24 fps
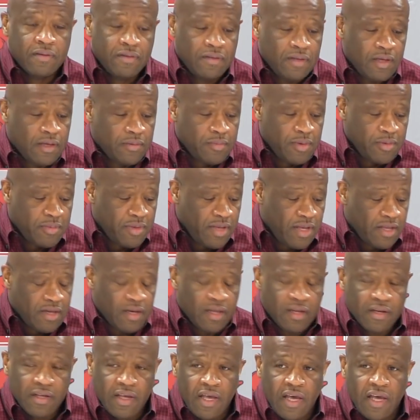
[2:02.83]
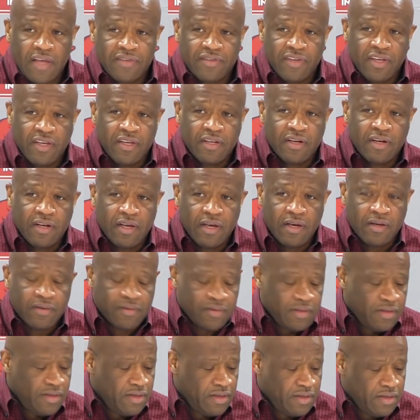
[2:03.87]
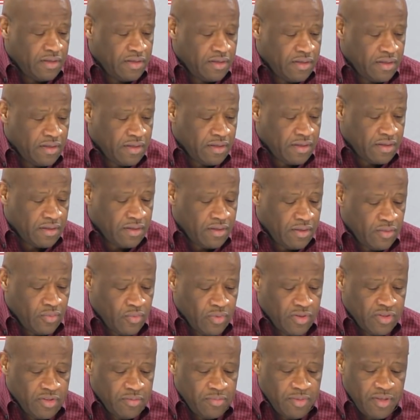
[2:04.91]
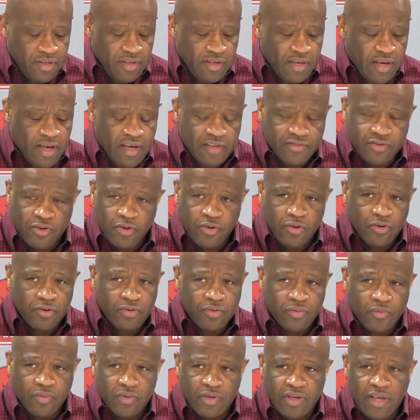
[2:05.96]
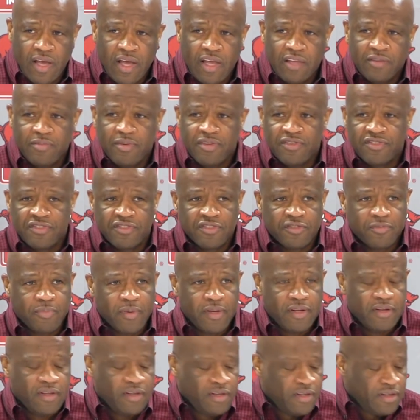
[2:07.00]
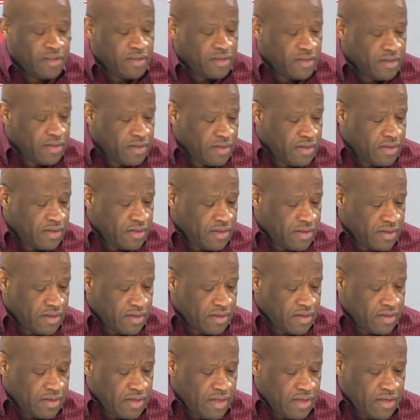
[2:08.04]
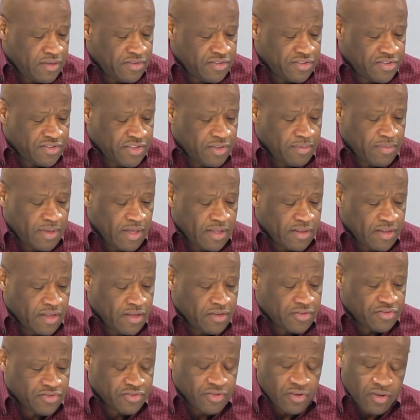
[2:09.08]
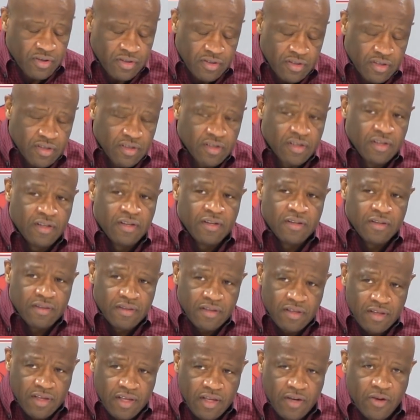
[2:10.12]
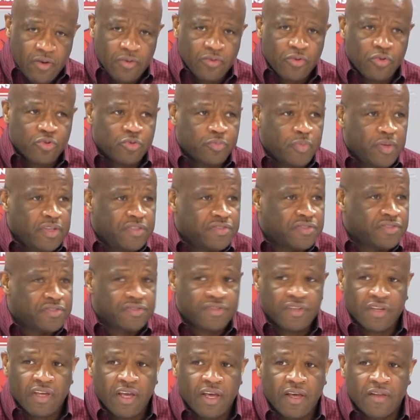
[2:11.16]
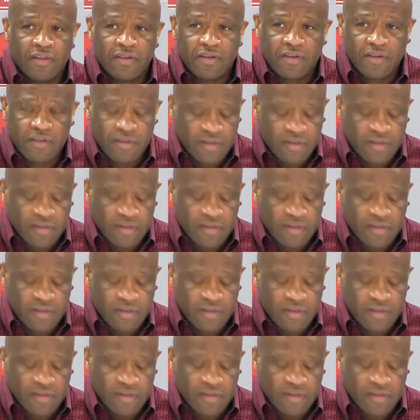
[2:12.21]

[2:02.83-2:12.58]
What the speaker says: You got to remember, they had a lot of guys in and out. And whether it be guys hurt or guys be suspended. And now it just seems like they're starting to get all those pieces together.